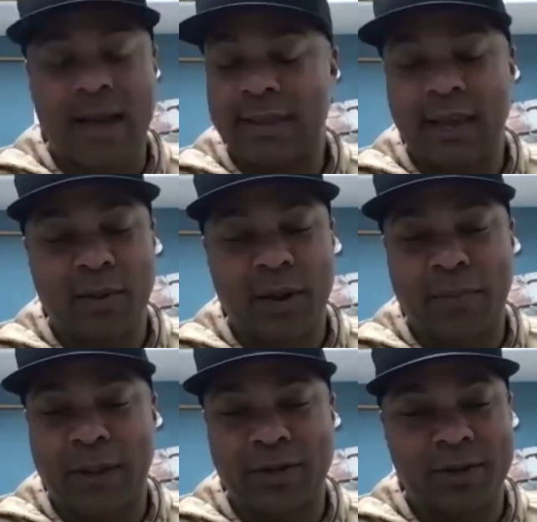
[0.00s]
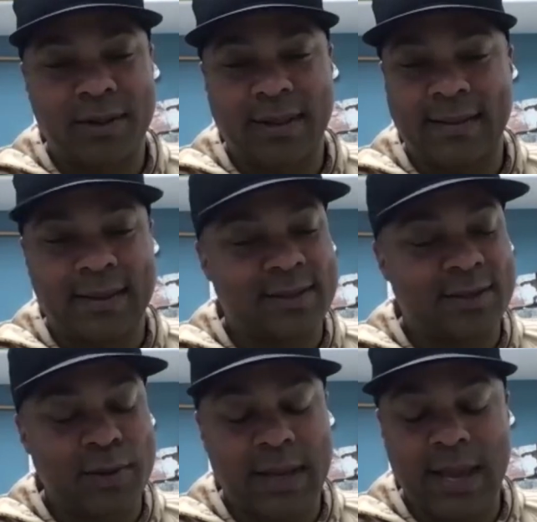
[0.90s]
Thank you, my pleasure. And let's
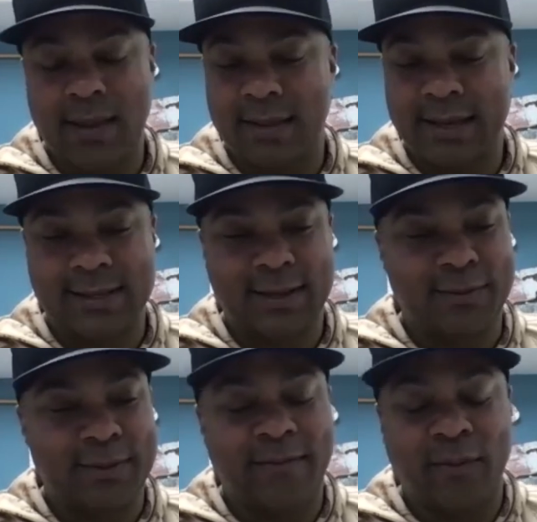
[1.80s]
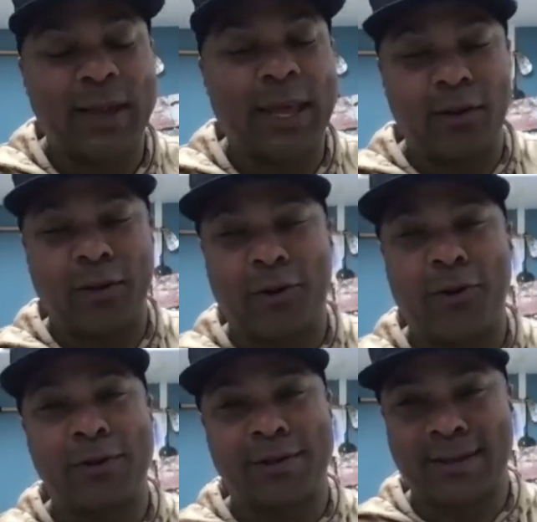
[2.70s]
do it again. Like I said, we'll get on the
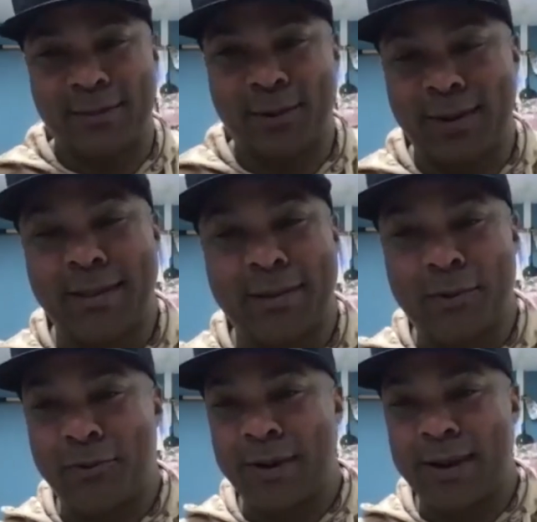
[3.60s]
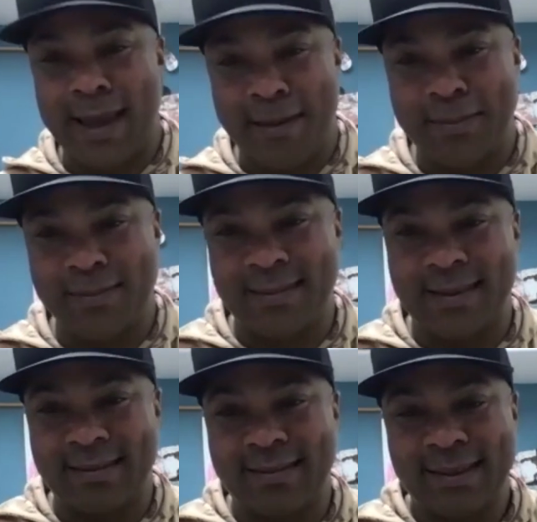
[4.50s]
course and then we'll recap
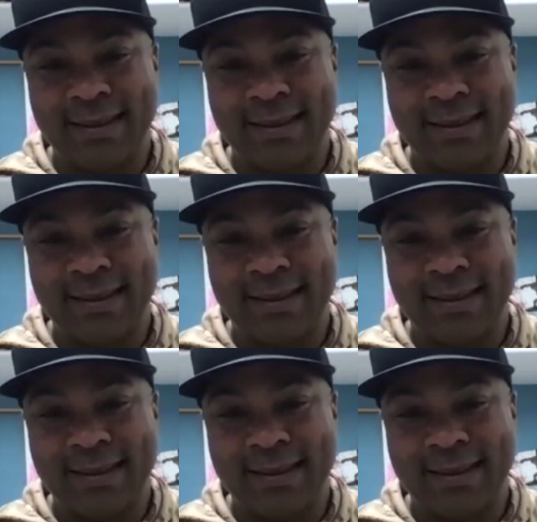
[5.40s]
and